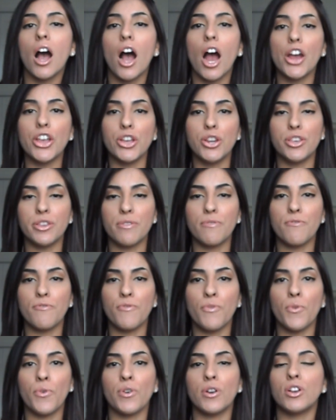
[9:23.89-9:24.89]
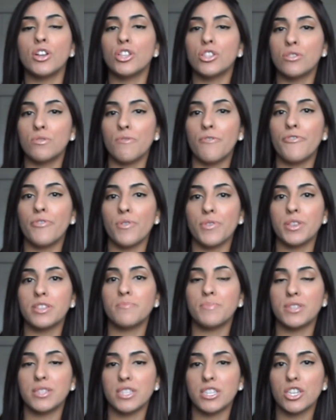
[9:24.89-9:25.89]
are you looking for to fill this
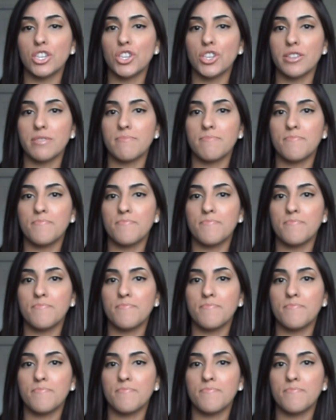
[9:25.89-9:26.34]
position?